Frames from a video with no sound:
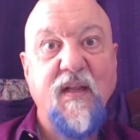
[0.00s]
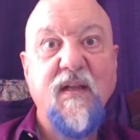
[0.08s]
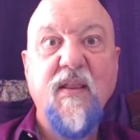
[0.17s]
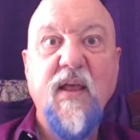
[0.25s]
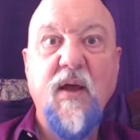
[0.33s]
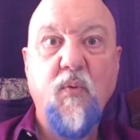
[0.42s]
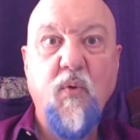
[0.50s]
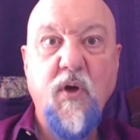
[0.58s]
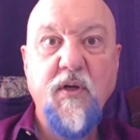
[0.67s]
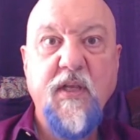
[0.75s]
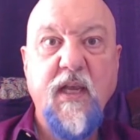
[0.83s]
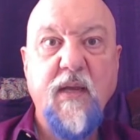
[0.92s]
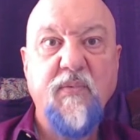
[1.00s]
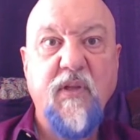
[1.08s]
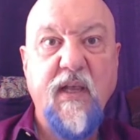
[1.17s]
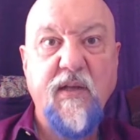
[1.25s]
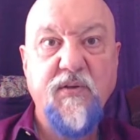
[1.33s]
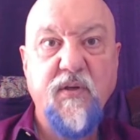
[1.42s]
That one camp
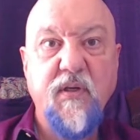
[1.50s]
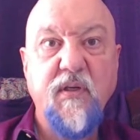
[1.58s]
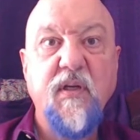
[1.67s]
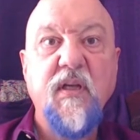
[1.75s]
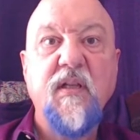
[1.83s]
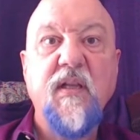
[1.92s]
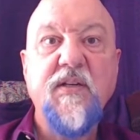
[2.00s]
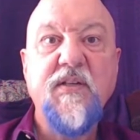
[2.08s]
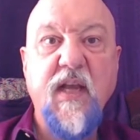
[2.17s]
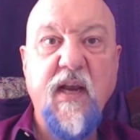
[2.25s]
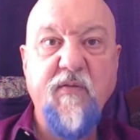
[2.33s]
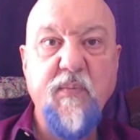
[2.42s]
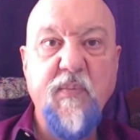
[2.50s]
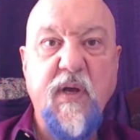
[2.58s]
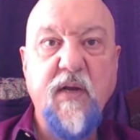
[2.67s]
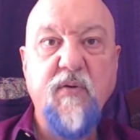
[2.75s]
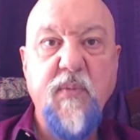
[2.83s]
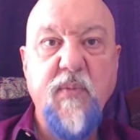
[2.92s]
lantern lets everybody
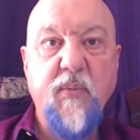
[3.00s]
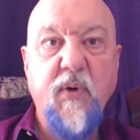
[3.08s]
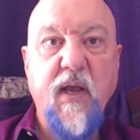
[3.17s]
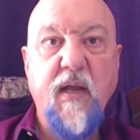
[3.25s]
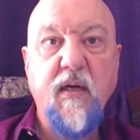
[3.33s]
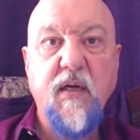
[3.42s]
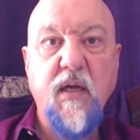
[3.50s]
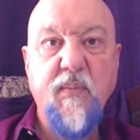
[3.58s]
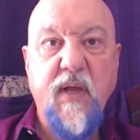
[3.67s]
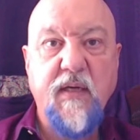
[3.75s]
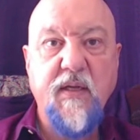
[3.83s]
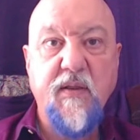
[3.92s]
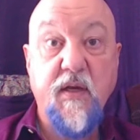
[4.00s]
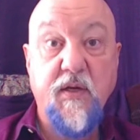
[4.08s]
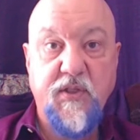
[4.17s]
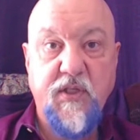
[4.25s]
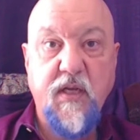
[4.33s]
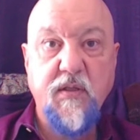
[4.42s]
remember how to come back to their
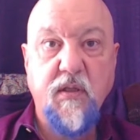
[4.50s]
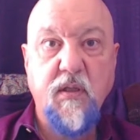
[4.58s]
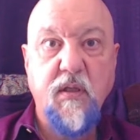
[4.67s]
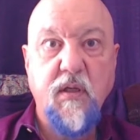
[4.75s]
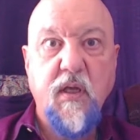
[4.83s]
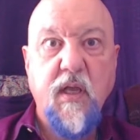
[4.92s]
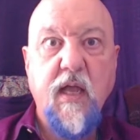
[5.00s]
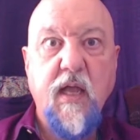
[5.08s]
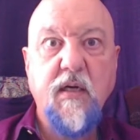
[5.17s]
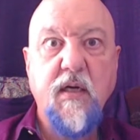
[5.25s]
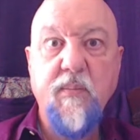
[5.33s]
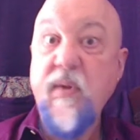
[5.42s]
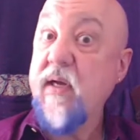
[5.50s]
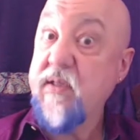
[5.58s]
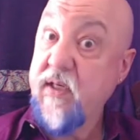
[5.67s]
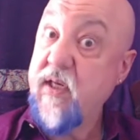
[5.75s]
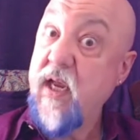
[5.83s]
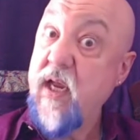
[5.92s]
center, how to come back
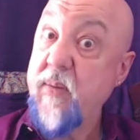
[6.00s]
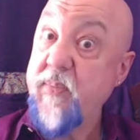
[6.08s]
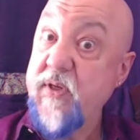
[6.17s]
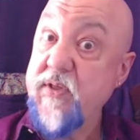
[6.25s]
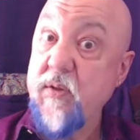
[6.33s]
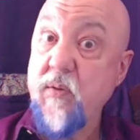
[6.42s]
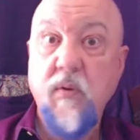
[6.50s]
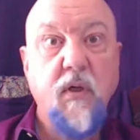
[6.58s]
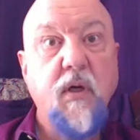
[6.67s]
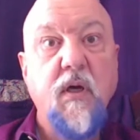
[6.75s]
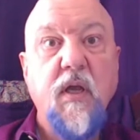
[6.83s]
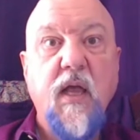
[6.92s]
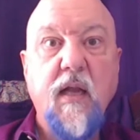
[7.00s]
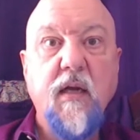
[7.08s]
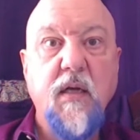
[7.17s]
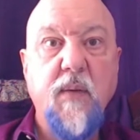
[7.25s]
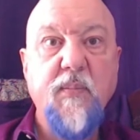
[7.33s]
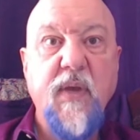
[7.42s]
to camp, as it were, how to
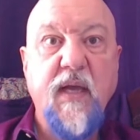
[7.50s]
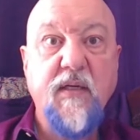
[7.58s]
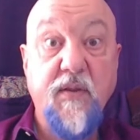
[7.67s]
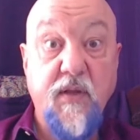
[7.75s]
come back to their